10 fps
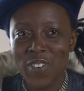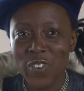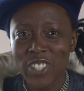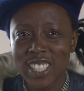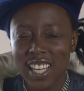but
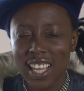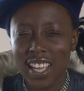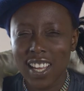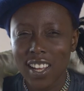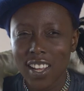also
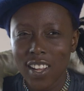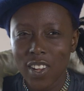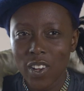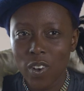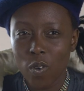like
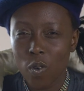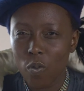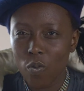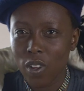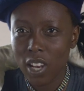
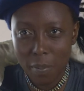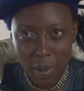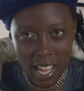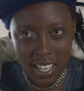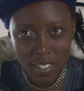really
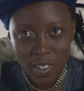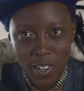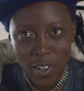bad.